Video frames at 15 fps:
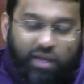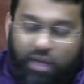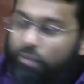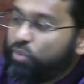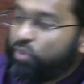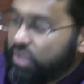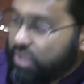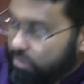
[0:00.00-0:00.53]
and
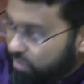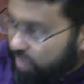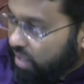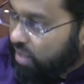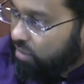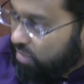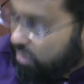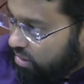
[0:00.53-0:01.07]
put them back
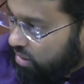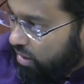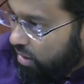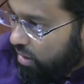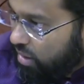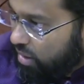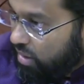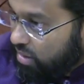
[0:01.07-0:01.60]
in Medina.
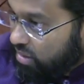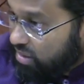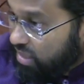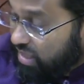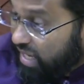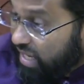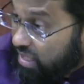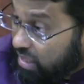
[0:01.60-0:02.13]
See
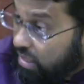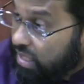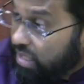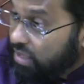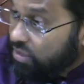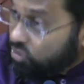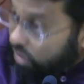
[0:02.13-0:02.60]
that needed to